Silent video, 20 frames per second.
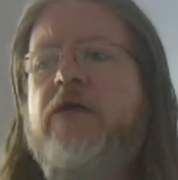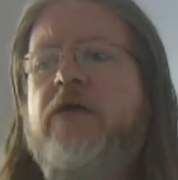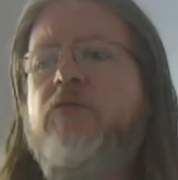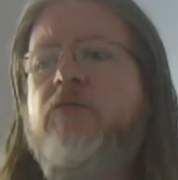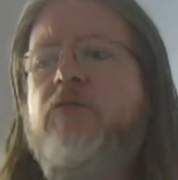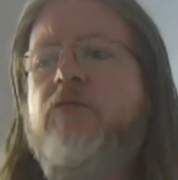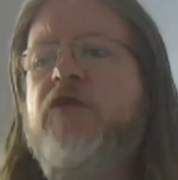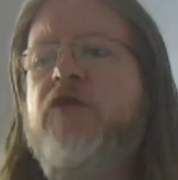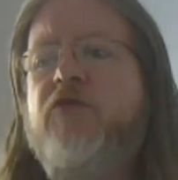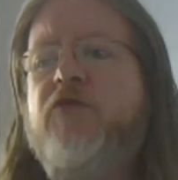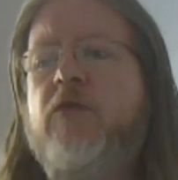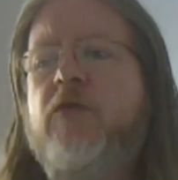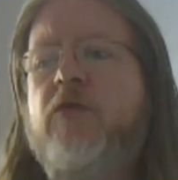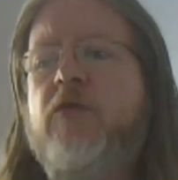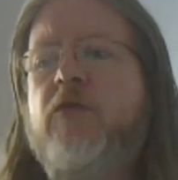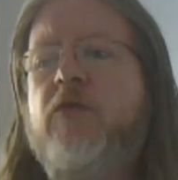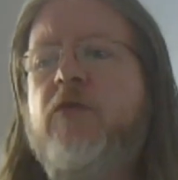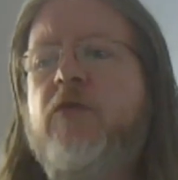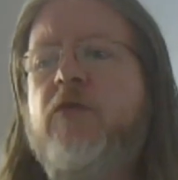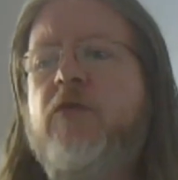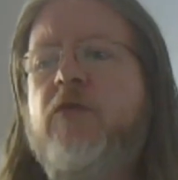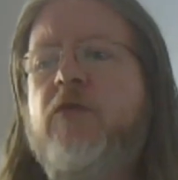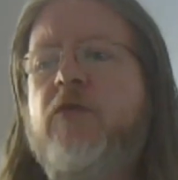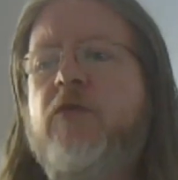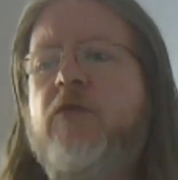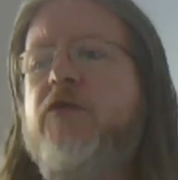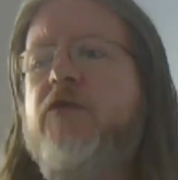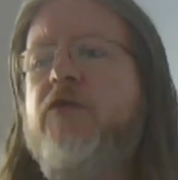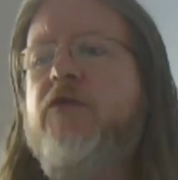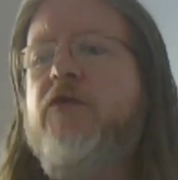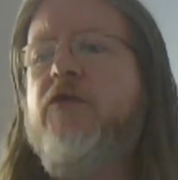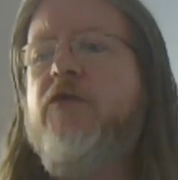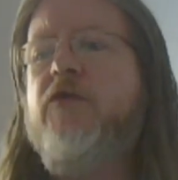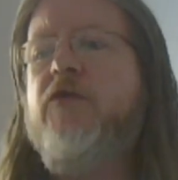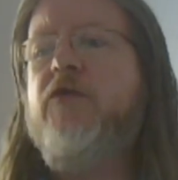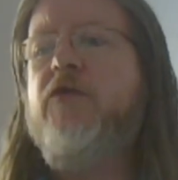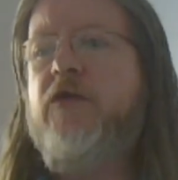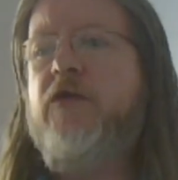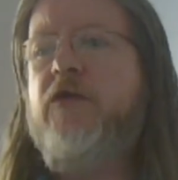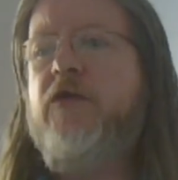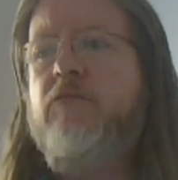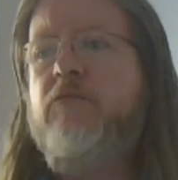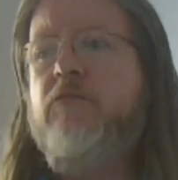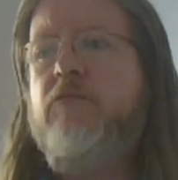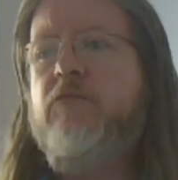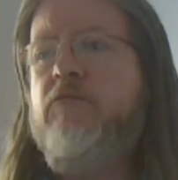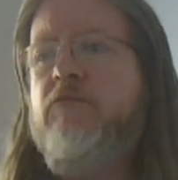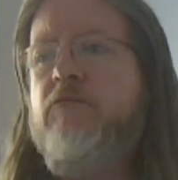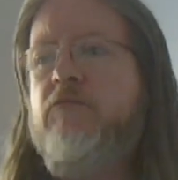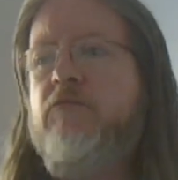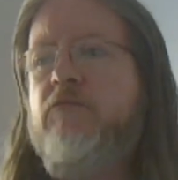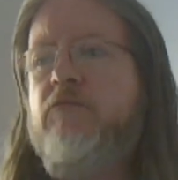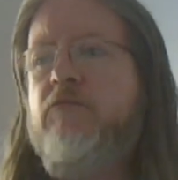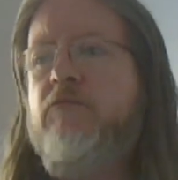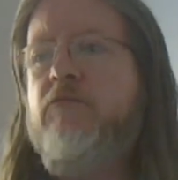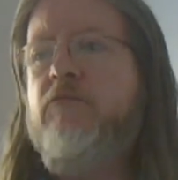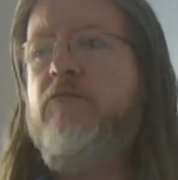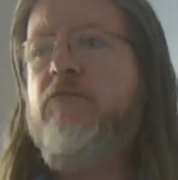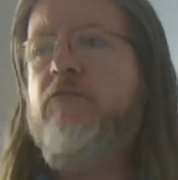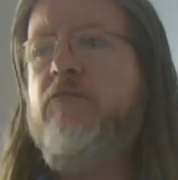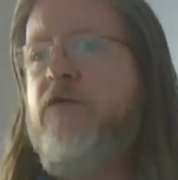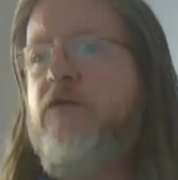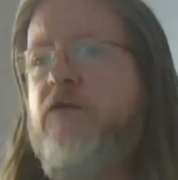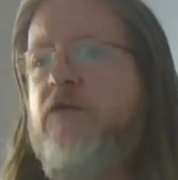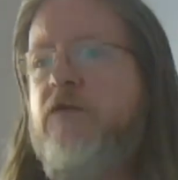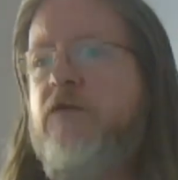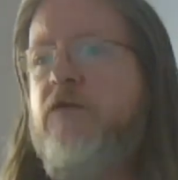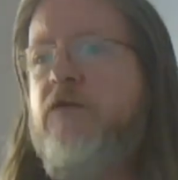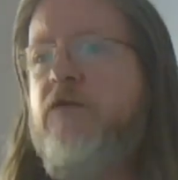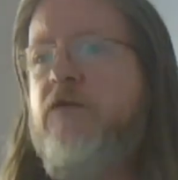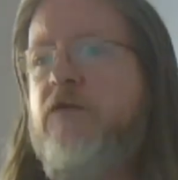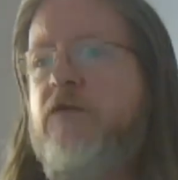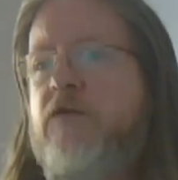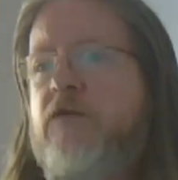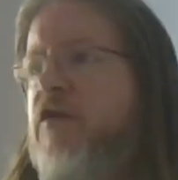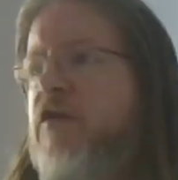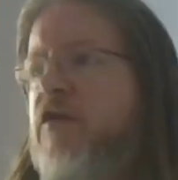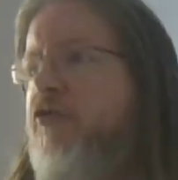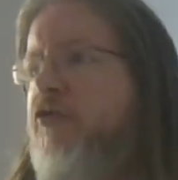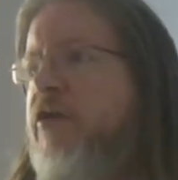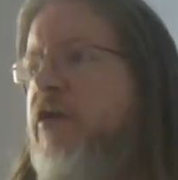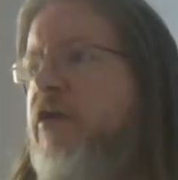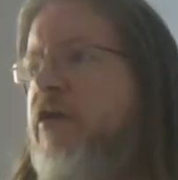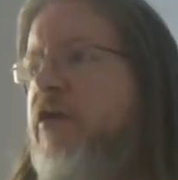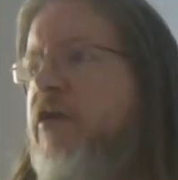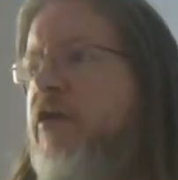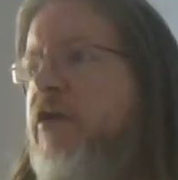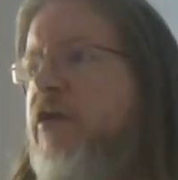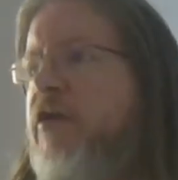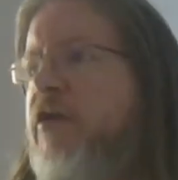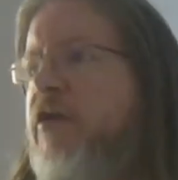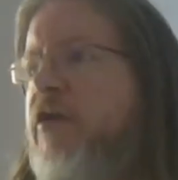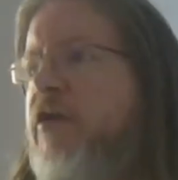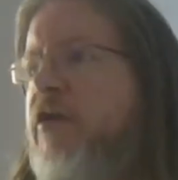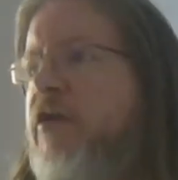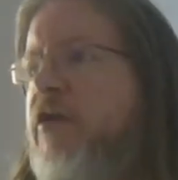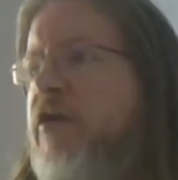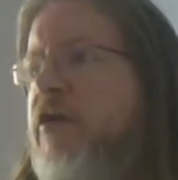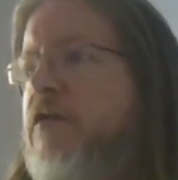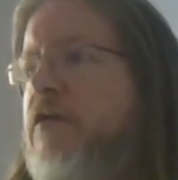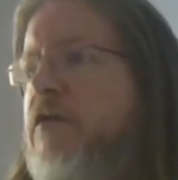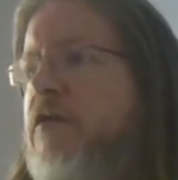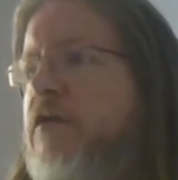most probably that will do the trick. Alright? That's pretty easy about it.